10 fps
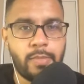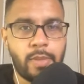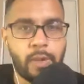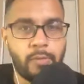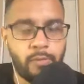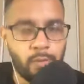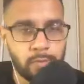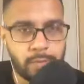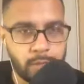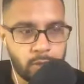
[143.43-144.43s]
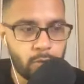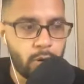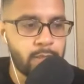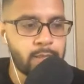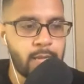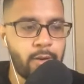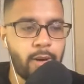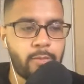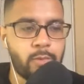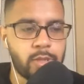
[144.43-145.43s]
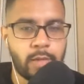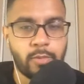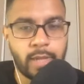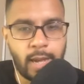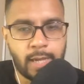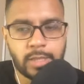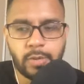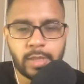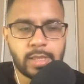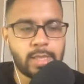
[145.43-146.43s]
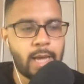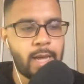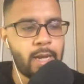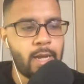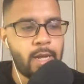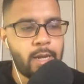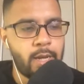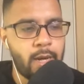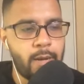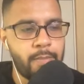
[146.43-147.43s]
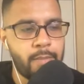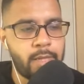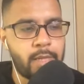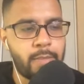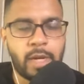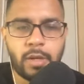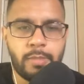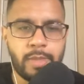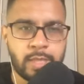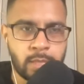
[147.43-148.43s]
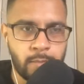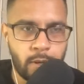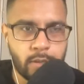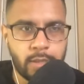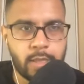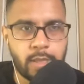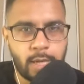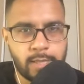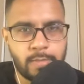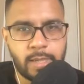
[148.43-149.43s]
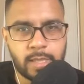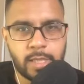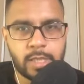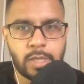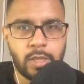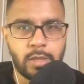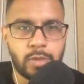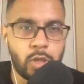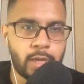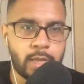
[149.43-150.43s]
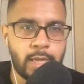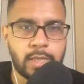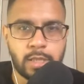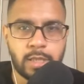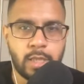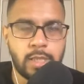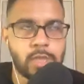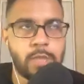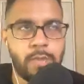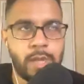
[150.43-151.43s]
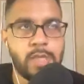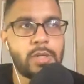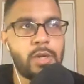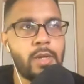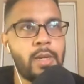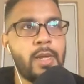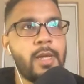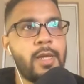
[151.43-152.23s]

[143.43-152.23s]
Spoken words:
their performance based on ROAS. Now, I will say with an asterisk that um, depending on the business model, it does make sense to look at that. Just it just depends on